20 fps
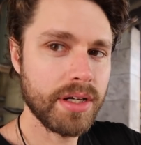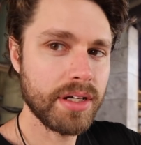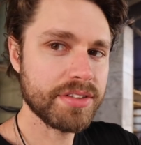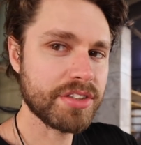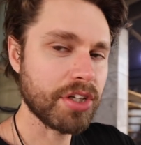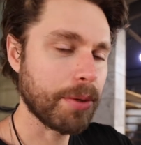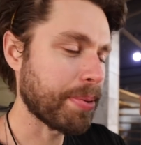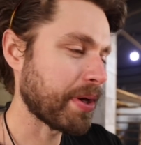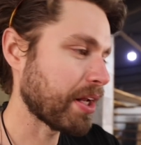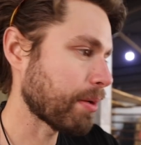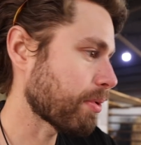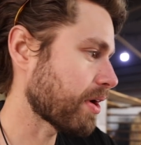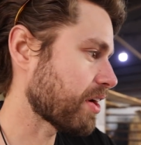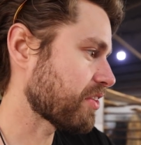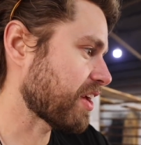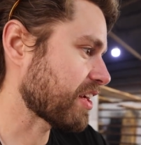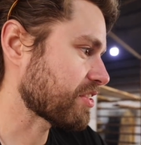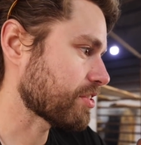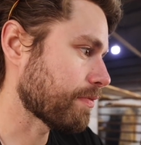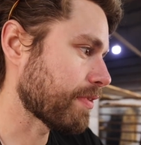So pita bread is
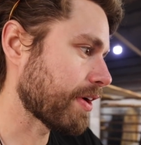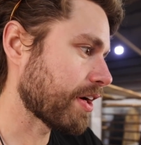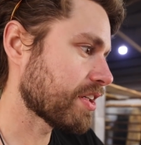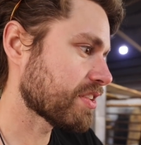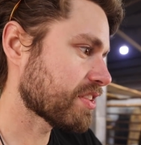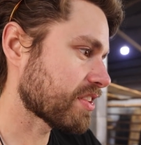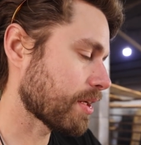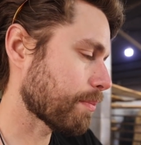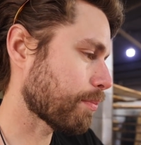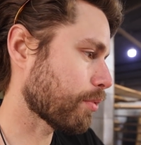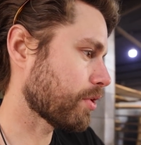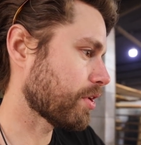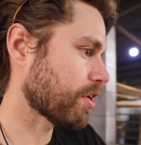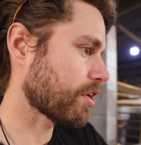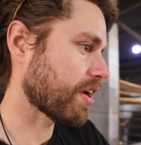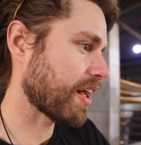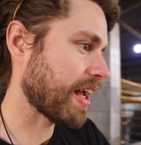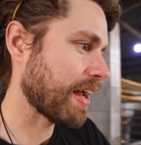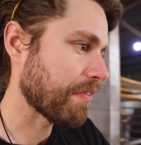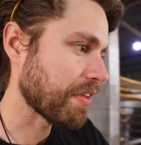actually very simple. You're
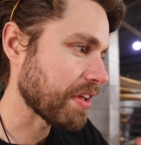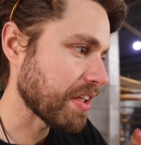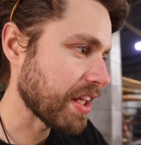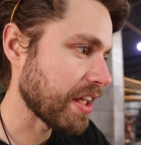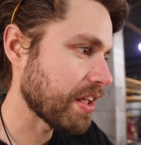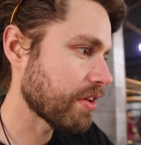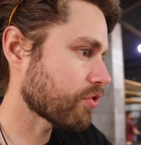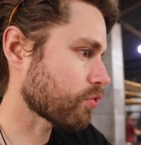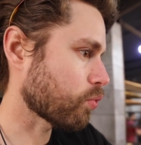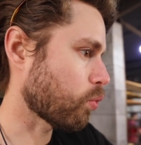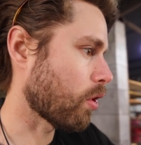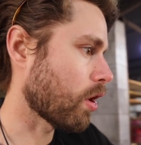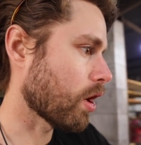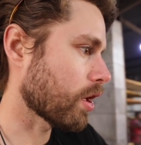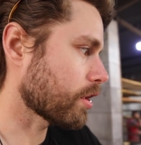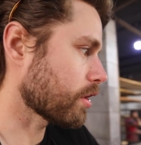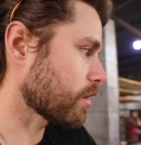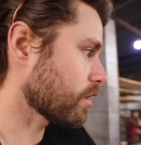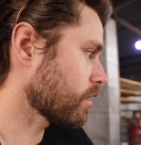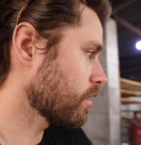going to have the yeast,
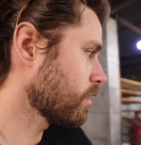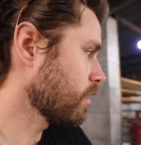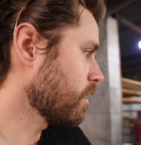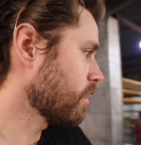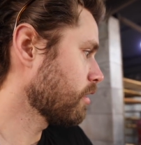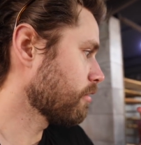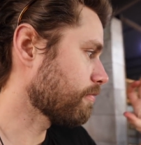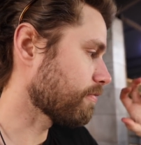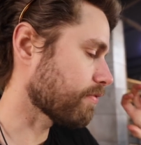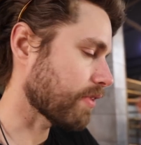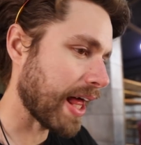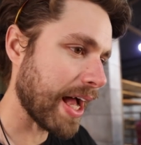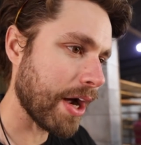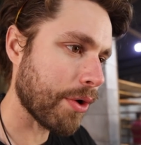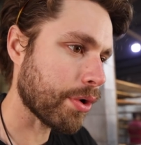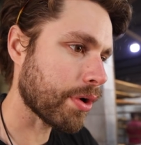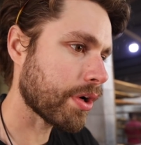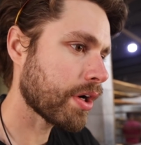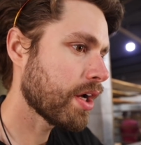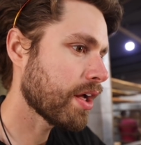water,
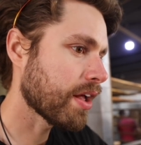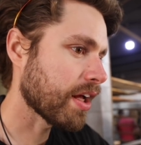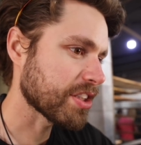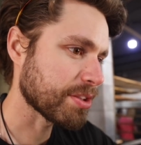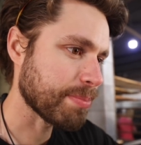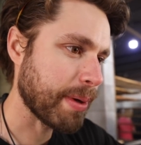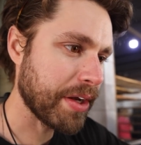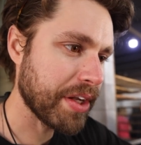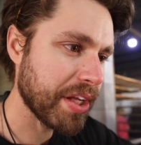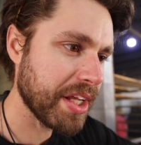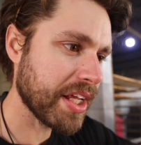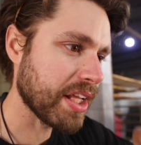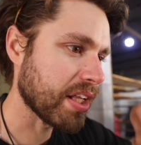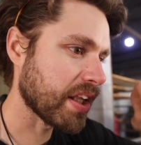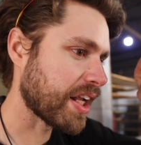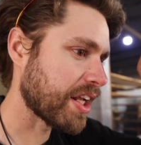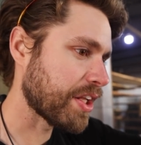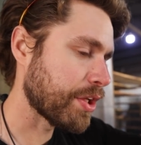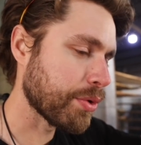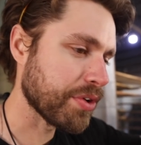flour. That's about it.
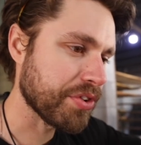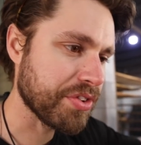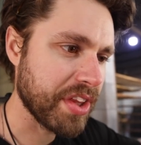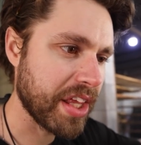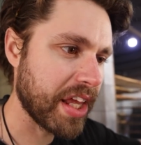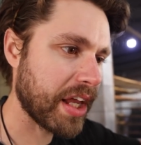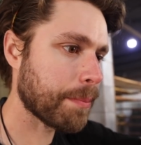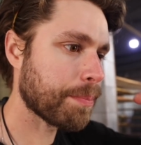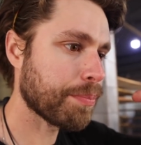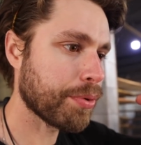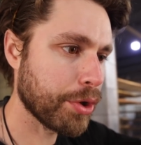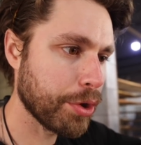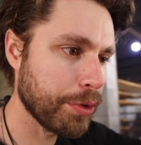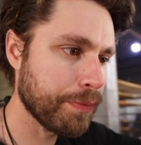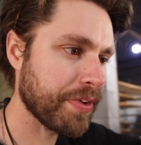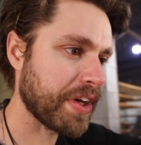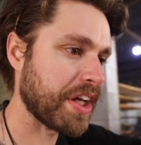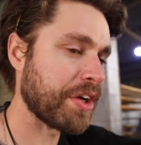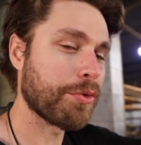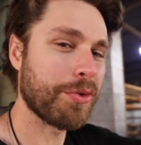Let it do its thing. Fruit
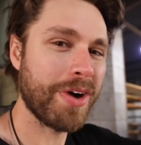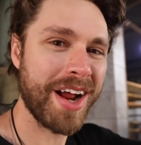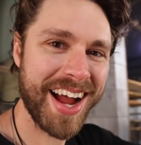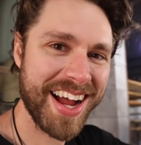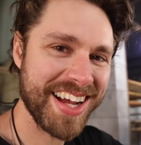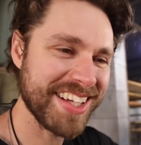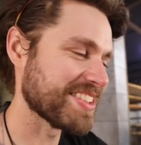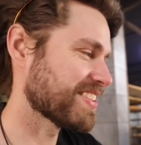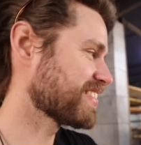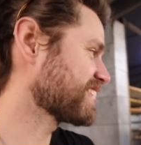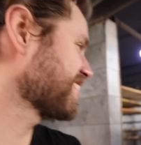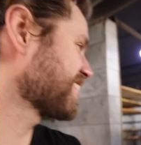and rice.